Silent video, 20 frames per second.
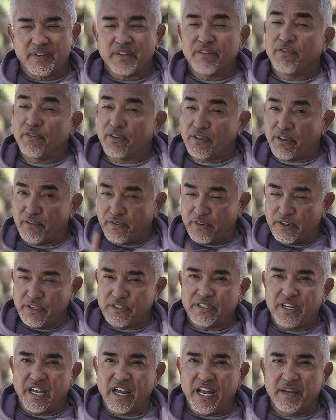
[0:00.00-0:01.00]
for the
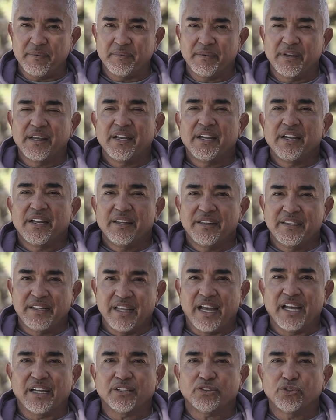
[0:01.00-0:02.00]
first time
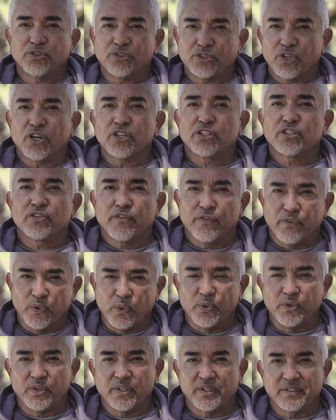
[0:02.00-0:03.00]
not to touch
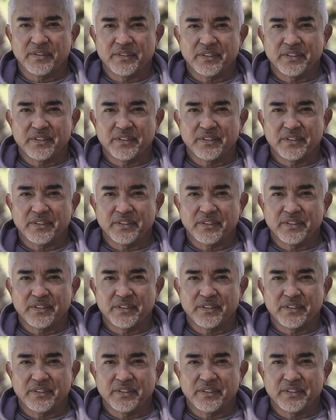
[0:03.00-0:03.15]
food,